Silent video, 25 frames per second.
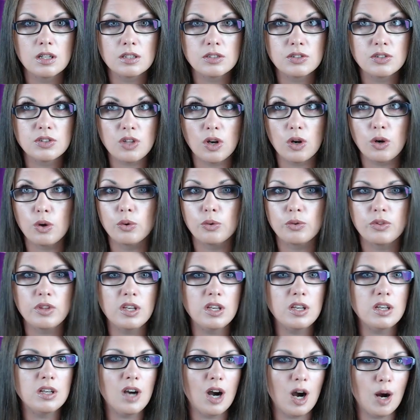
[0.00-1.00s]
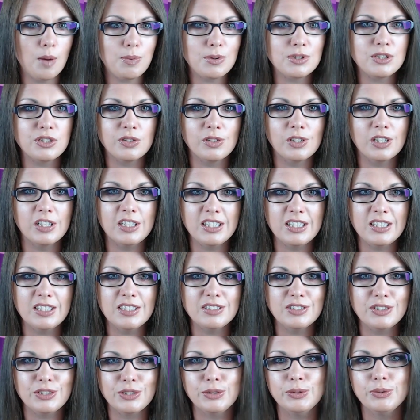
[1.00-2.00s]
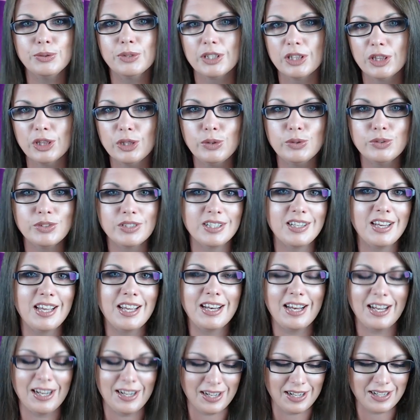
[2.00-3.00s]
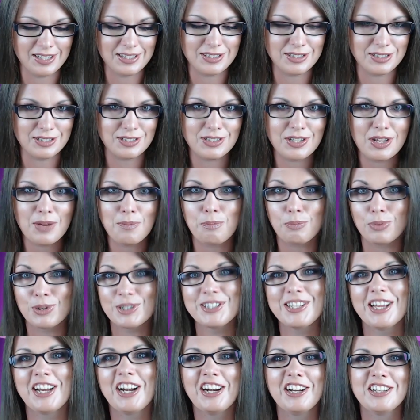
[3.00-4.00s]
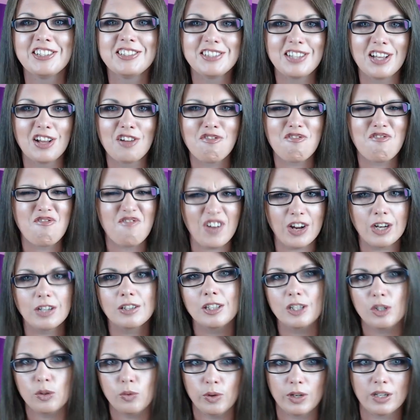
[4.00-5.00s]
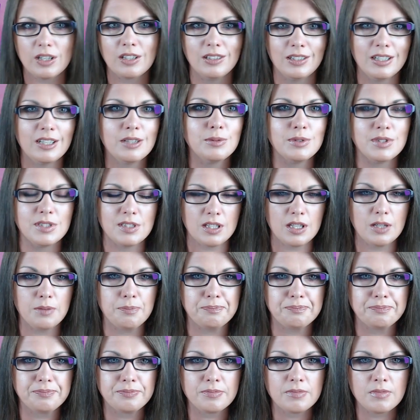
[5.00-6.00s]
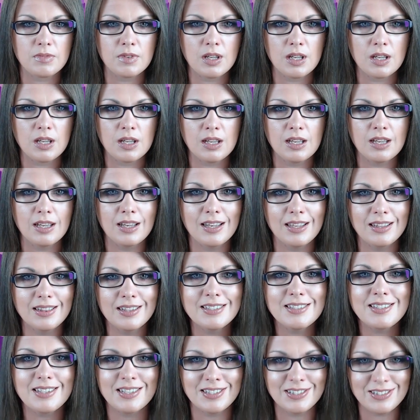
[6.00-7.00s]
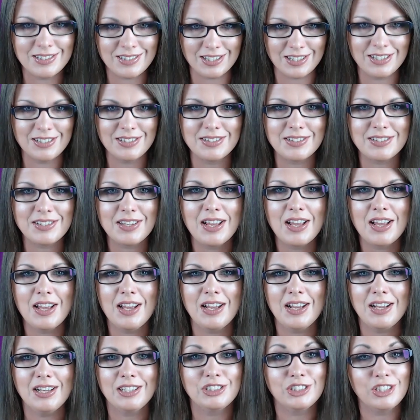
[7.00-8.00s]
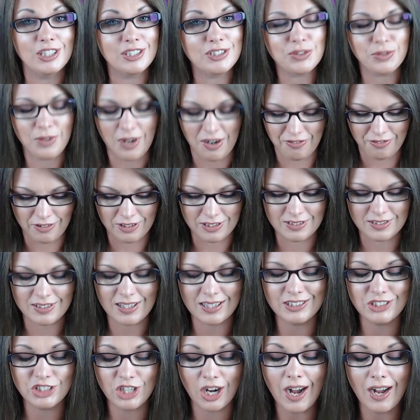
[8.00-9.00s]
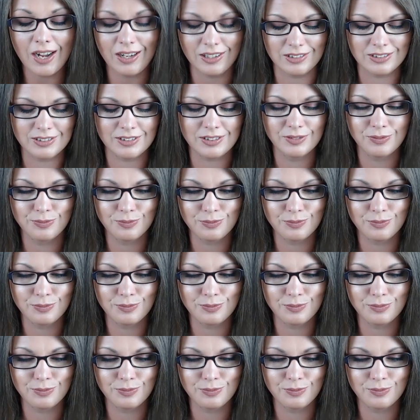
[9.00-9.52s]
So the opportunity to elucidate has presented itself fairly quickly, it would seem. In this instance, just referenced a child.